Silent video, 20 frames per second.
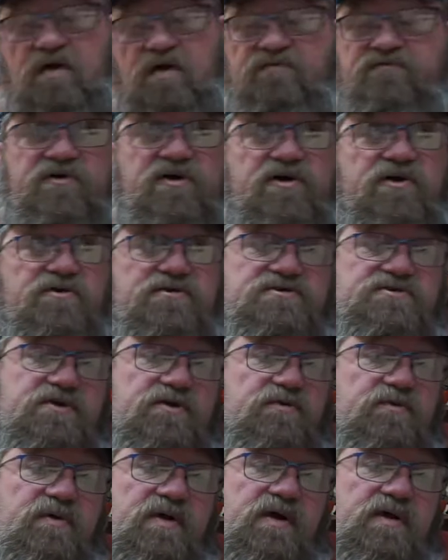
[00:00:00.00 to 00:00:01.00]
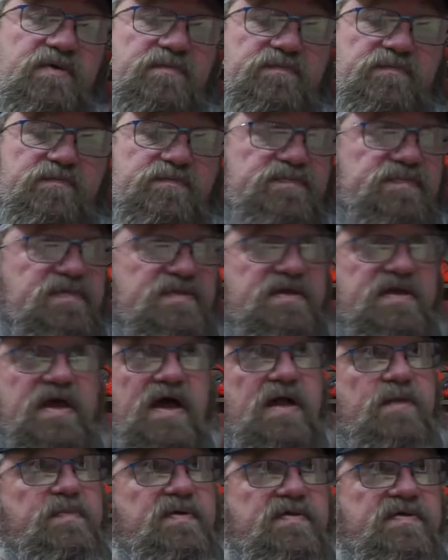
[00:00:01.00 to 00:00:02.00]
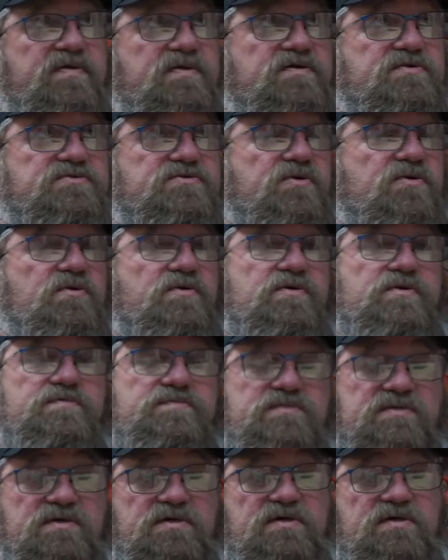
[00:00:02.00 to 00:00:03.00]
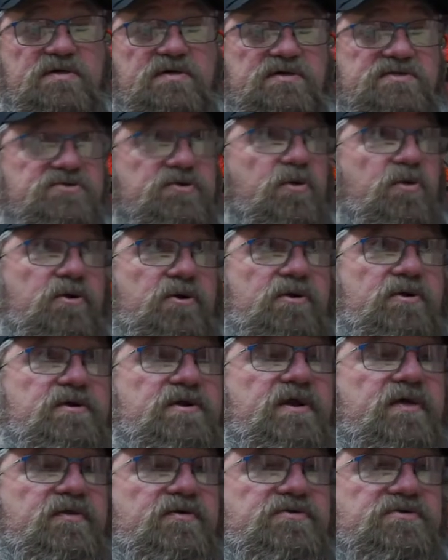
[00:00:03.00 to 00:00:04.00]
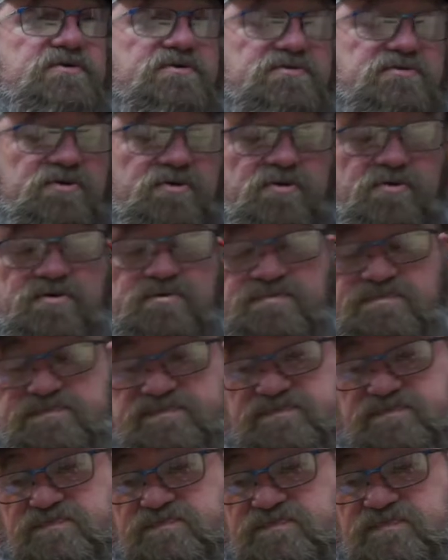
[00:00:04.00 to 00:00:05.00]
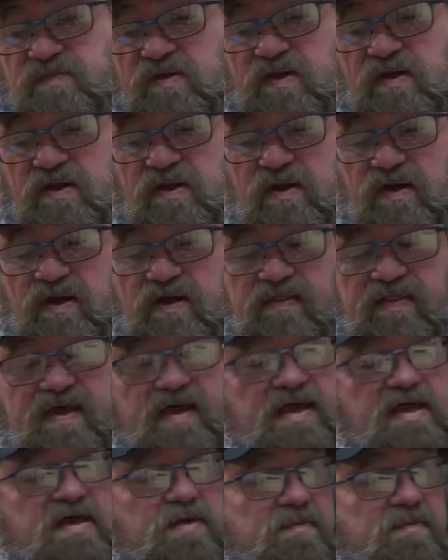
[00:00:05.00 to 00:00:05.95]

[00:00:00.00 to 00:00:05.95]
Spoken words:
foot or so. And we're like, got to be the controller. So I ordered another controller. That come